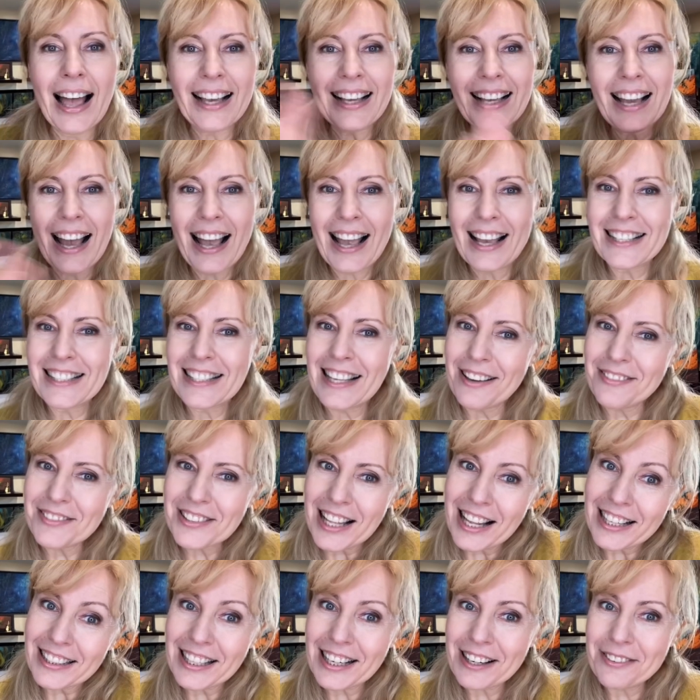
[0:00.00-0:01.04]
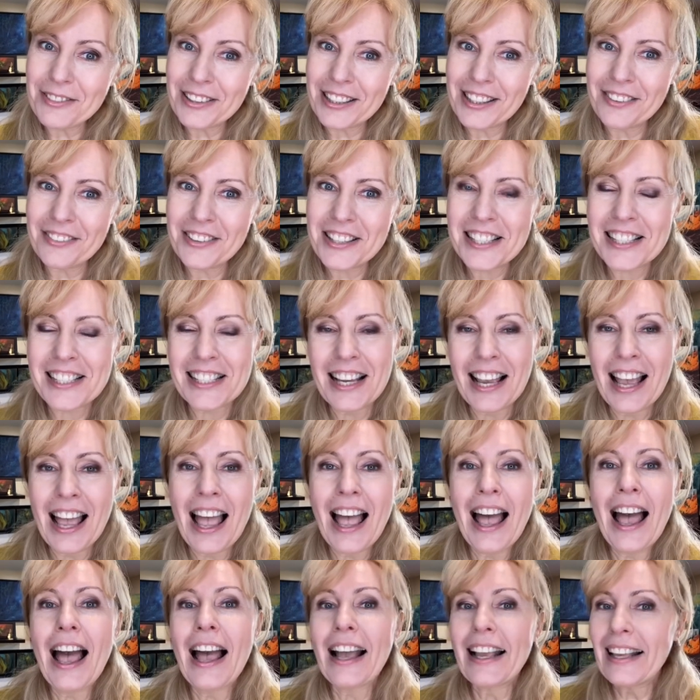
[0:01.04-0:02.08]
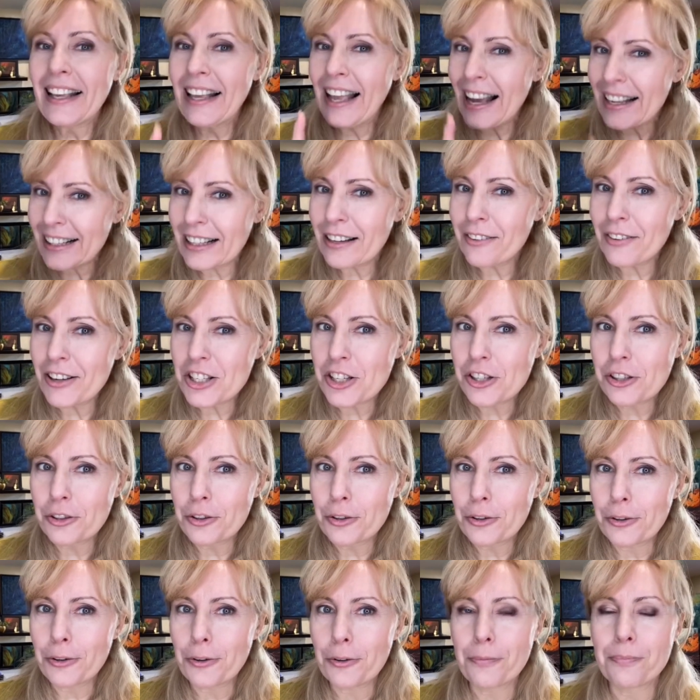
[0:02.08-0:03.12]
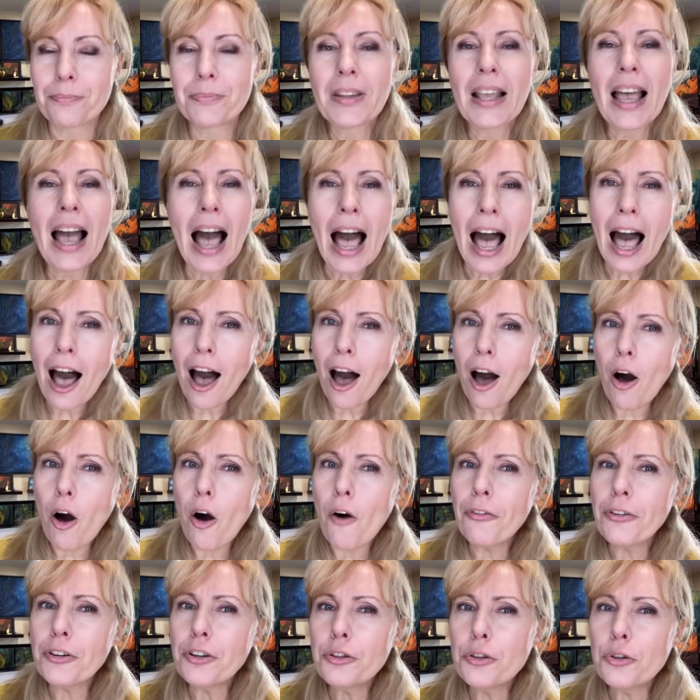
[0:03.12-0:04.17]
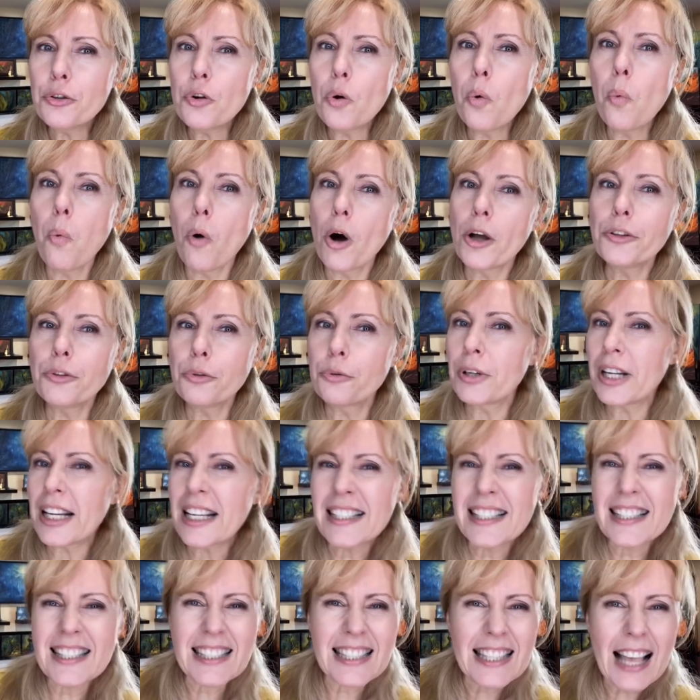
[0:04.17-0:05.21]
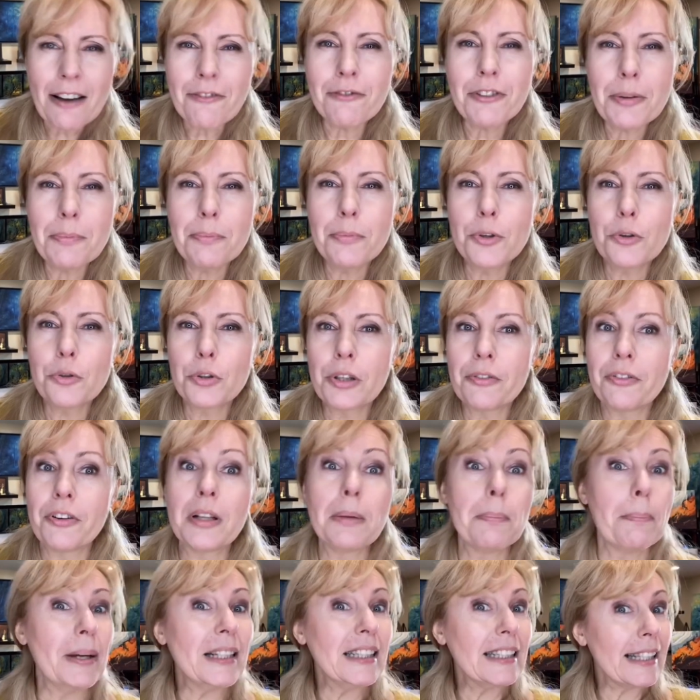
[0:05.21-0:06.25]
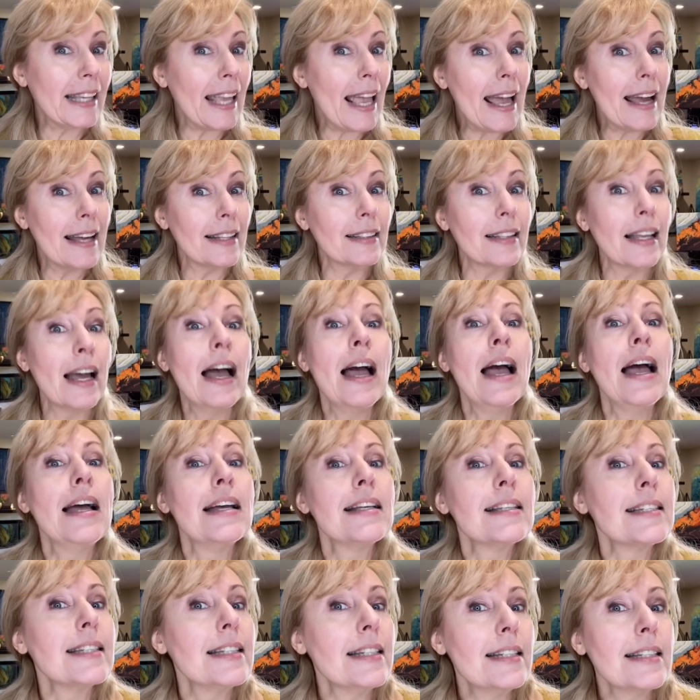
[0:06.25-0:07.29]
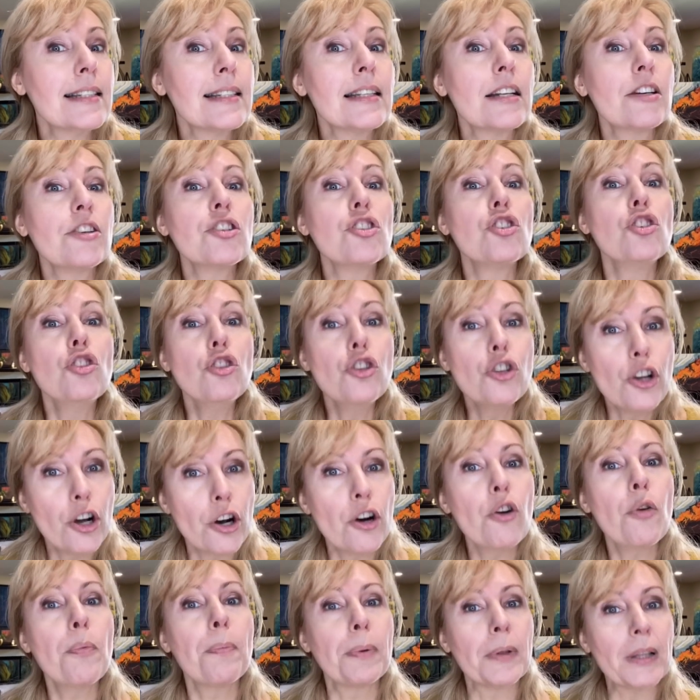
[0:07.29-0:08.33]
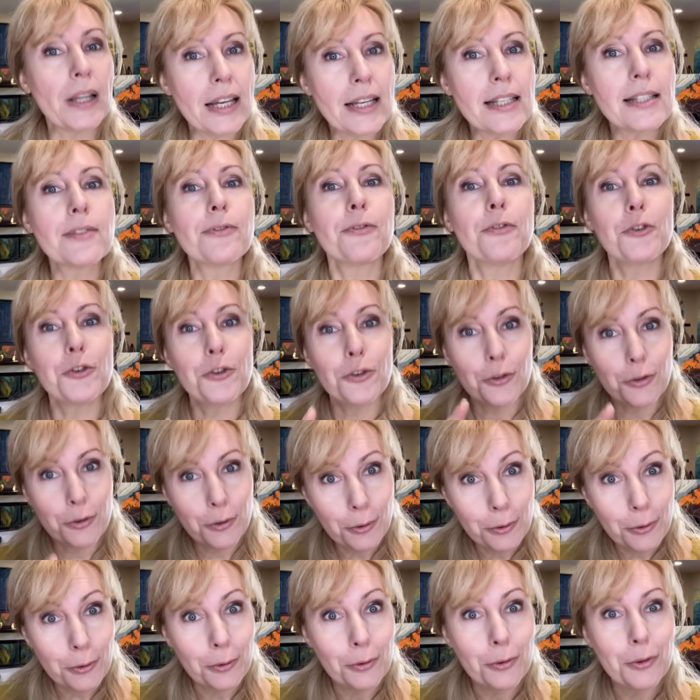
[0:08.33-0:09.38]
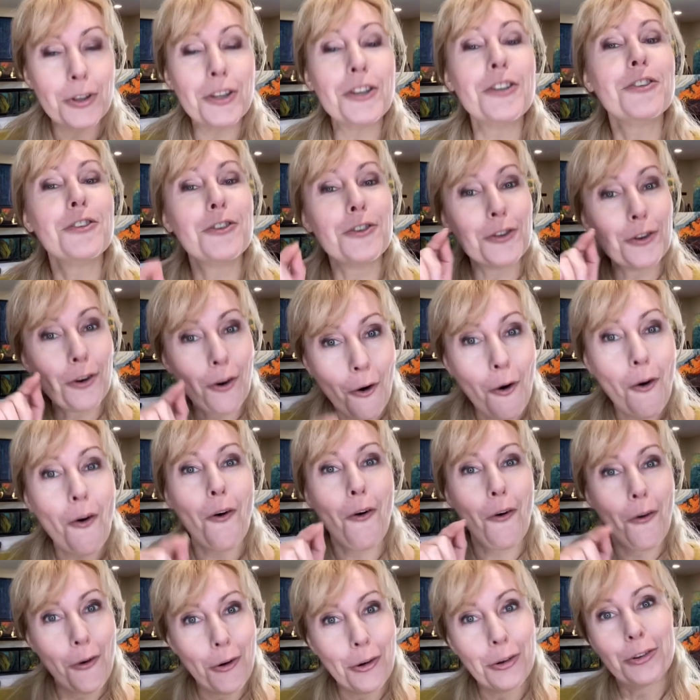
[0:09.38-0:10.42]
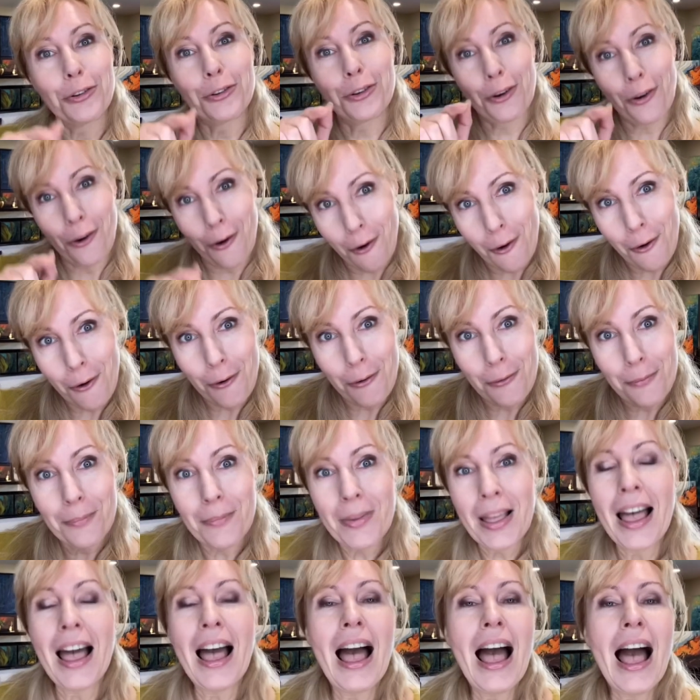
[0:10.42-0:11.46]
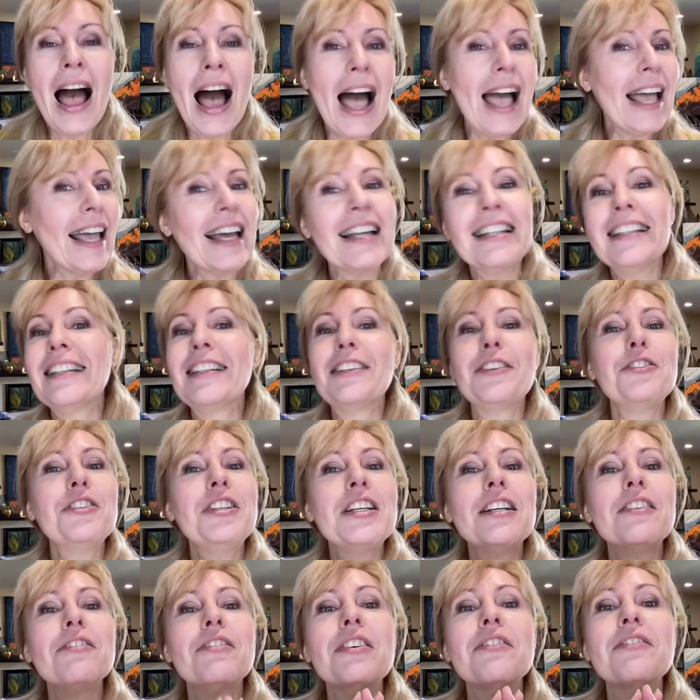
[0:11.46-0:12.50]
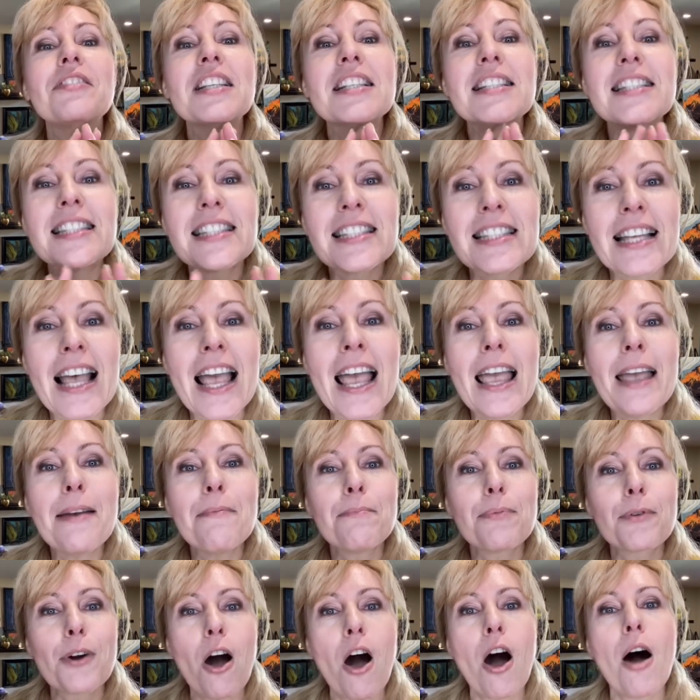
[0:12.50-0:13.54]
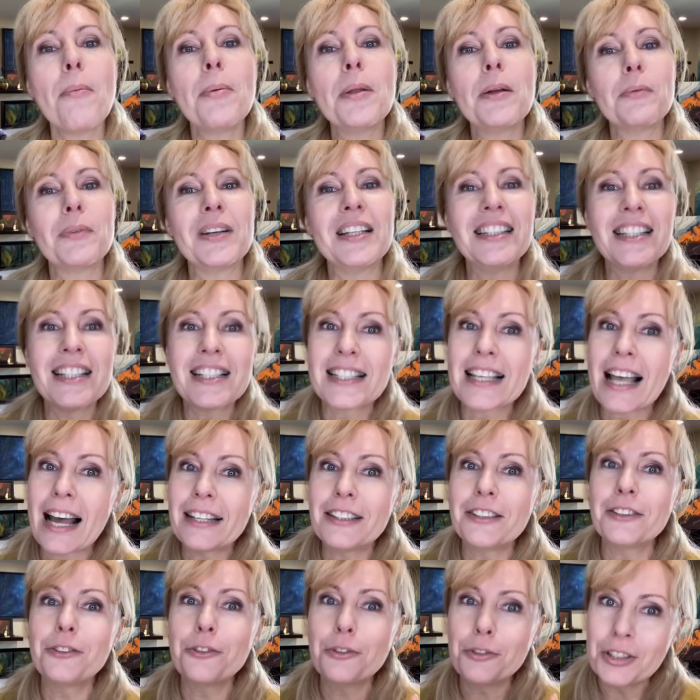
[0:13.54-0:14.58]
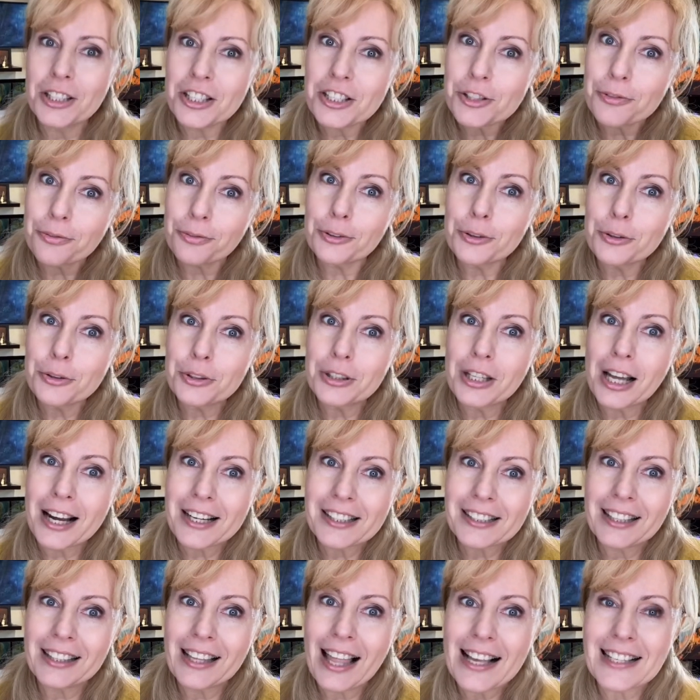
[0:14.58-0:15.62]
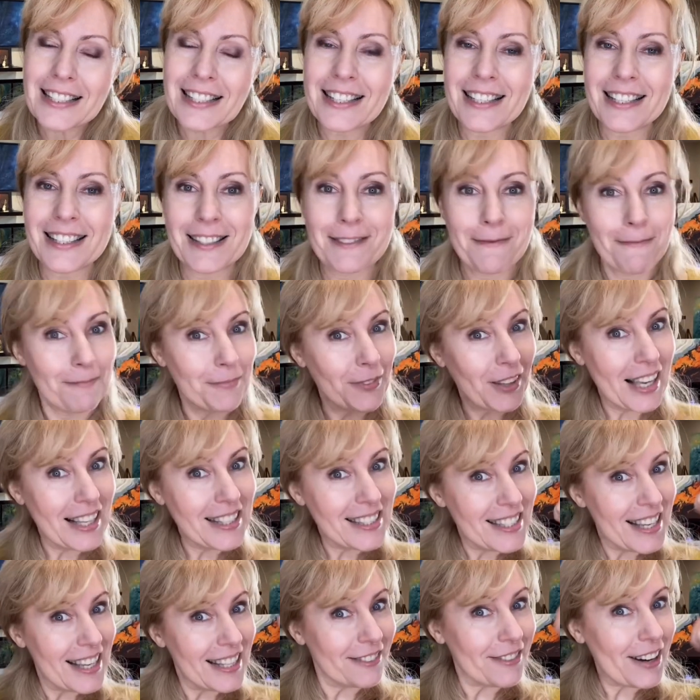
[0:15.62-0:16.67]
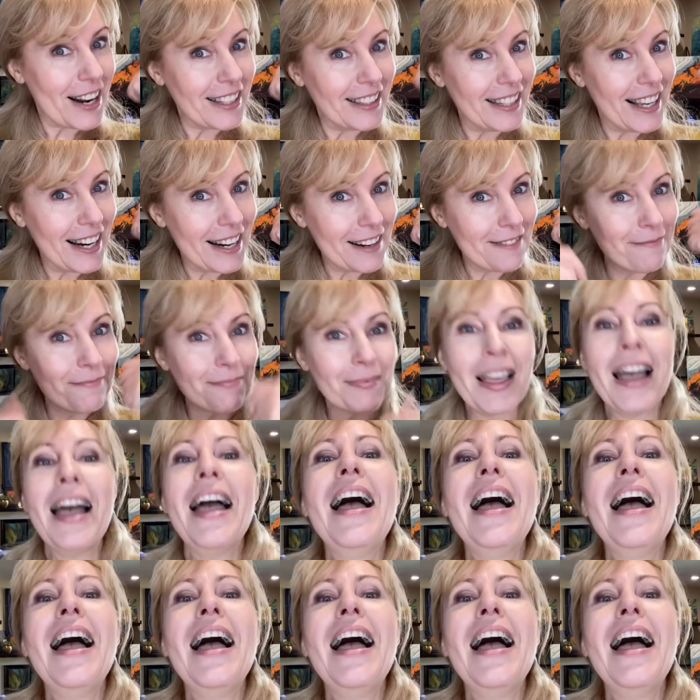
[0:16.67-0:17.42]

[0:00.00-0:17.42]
guys, I'm Zlata Rabinovich. Got a question to you. How often do you want to create something beautiful but can't, since there is no place for you in your own home? I had to deal with the same problem when decided to teach fluid art classes. You can see it right there.